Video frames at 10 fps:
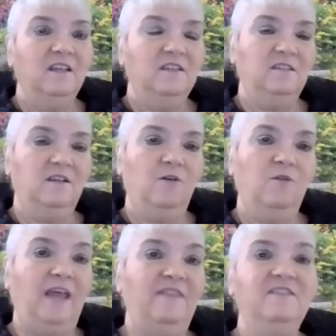
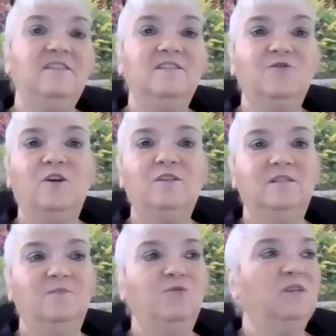So, and this is across
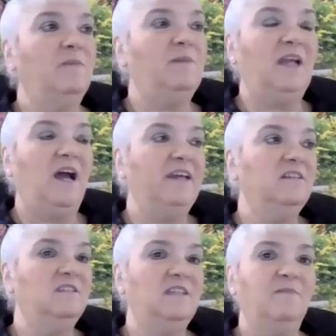the board. I mean, I
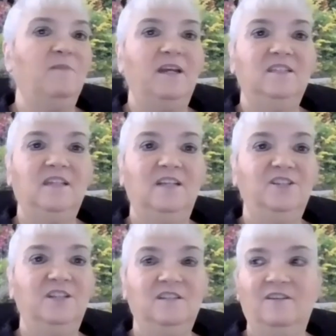could set my
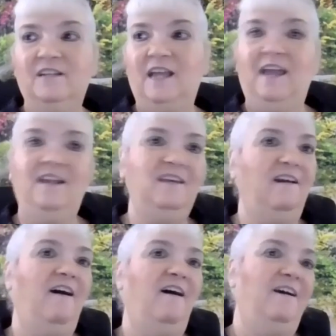intentions on any
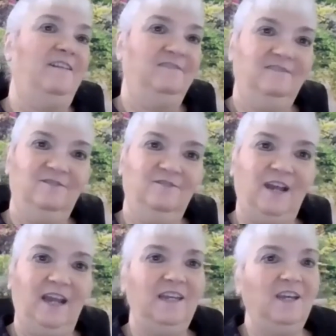God or
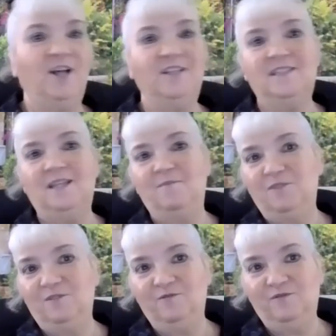any concept
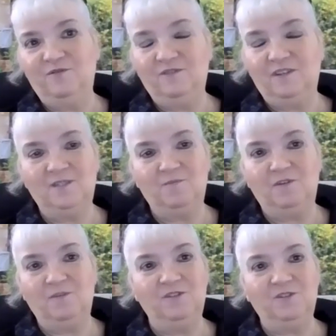of a
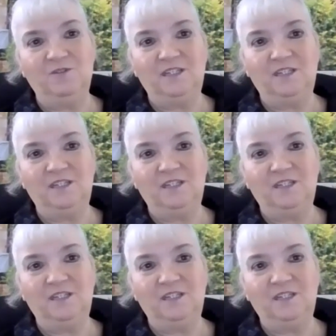spiritual